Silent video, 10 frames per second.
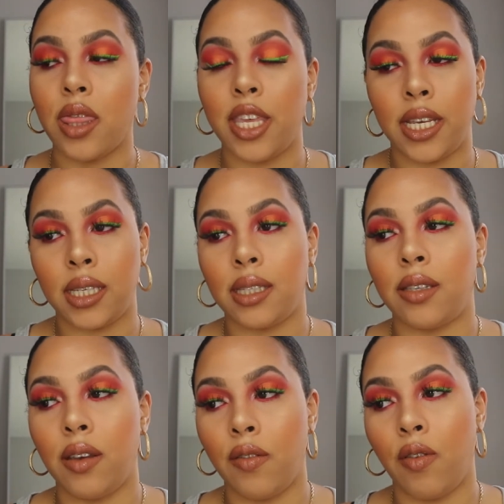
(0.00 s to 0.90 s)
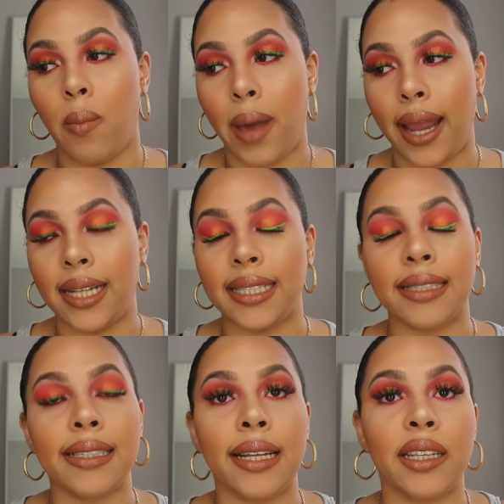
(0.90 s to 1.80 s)
This, from my
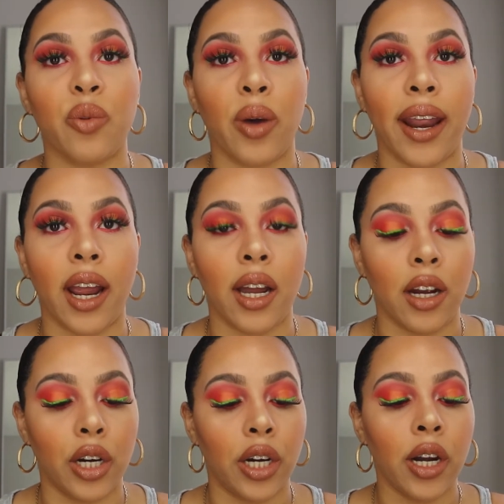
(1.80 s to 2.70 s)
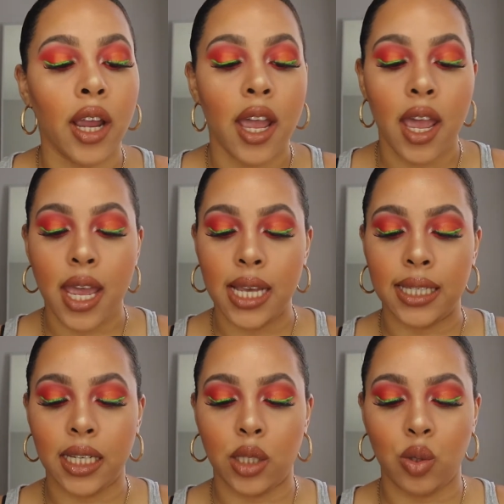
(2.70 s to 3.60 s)
understanding, what I have heard,
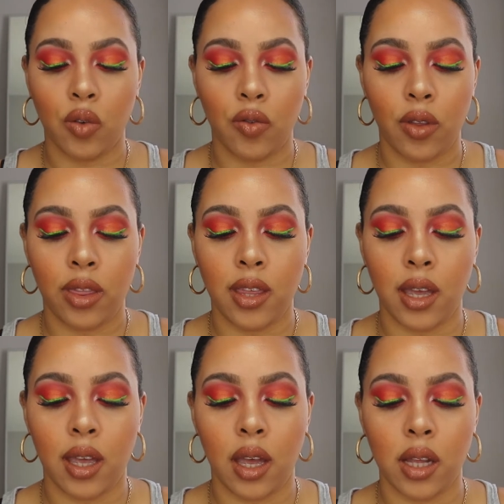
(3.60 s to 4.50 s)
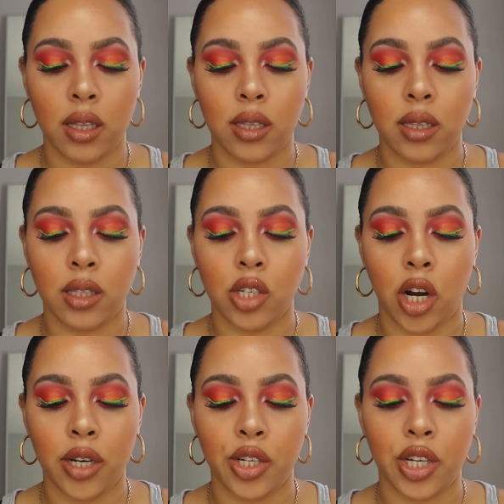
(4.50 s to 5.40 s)
is a dupe for the
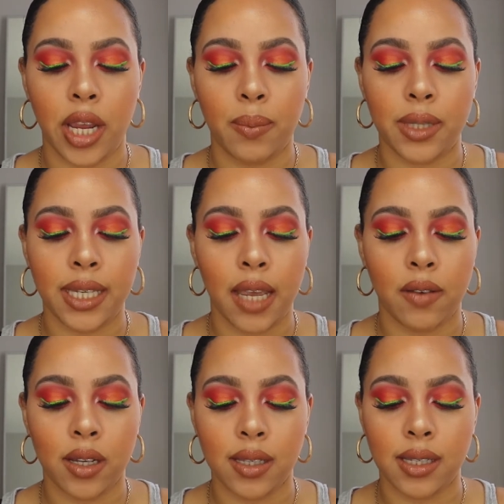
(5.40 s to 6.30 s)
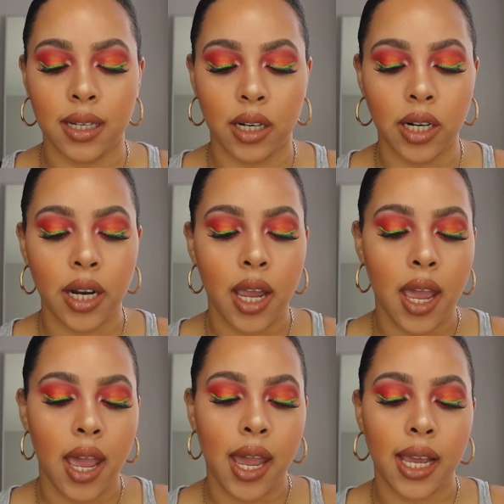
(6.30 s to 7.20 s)
Tarte Shape Tape Concealer,
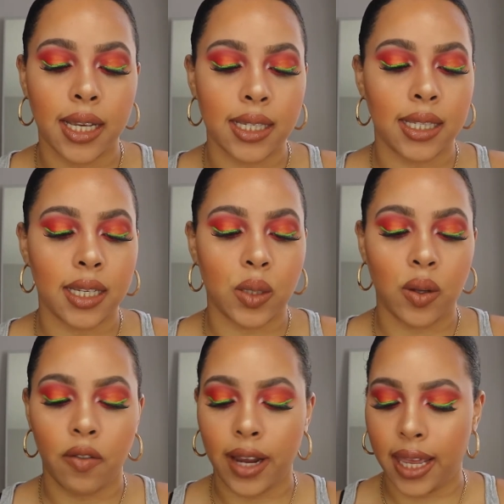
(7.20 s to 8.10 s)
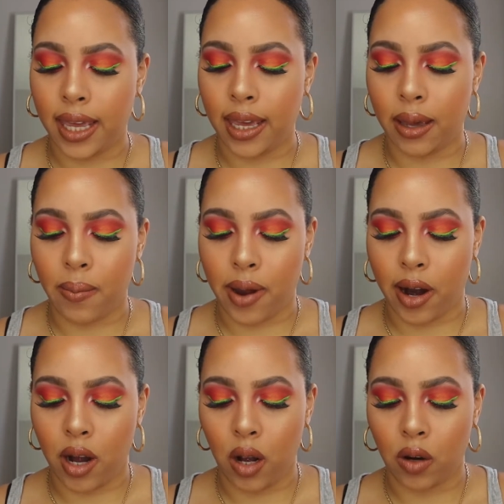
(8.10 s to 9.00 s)
and it's this one right here
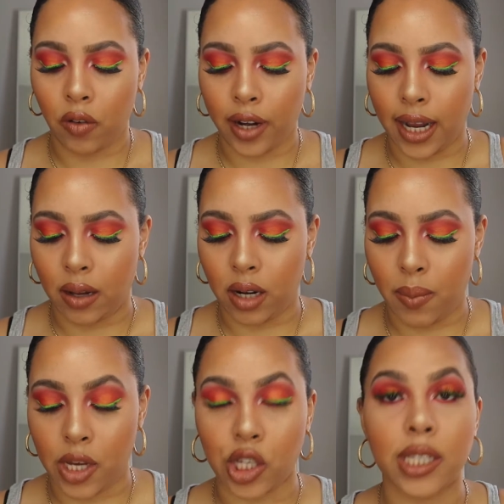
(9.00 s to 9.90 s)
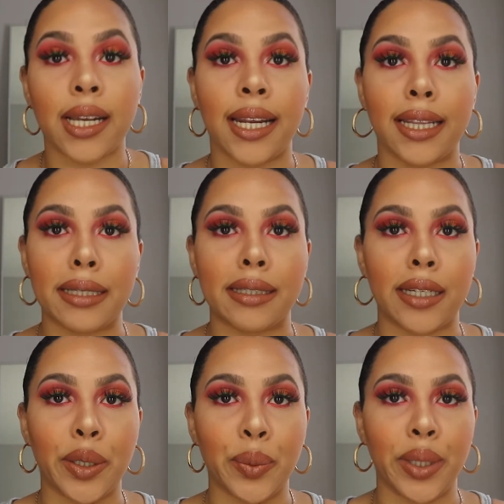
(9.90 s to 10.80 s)
by L'Oreal. Let me just clean this a
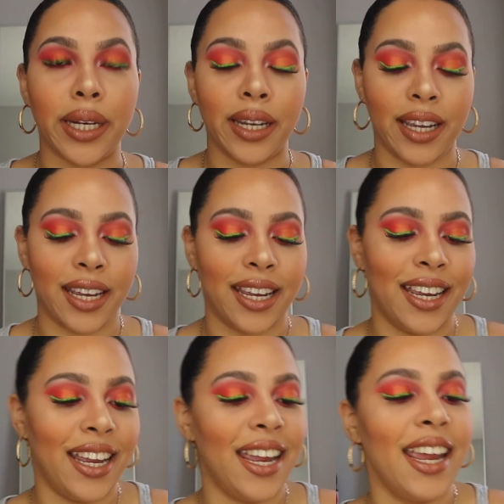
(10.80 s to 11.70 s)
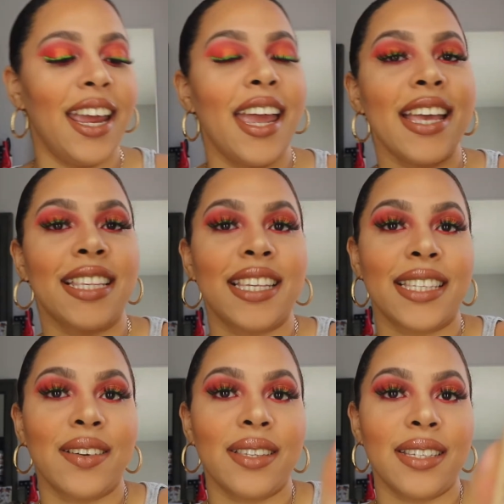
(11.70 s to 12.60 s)
little bit. It's this
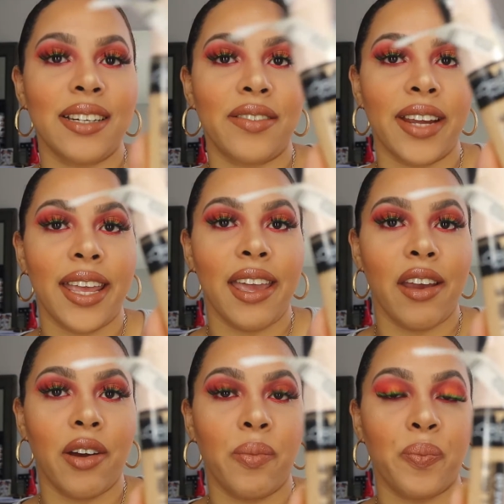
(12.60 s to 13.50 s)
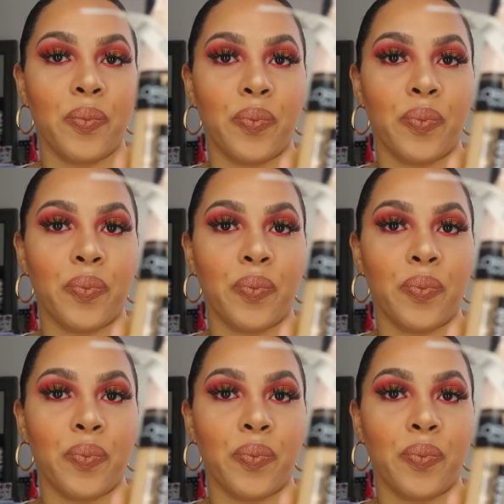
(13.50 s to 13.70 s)
concealer right here.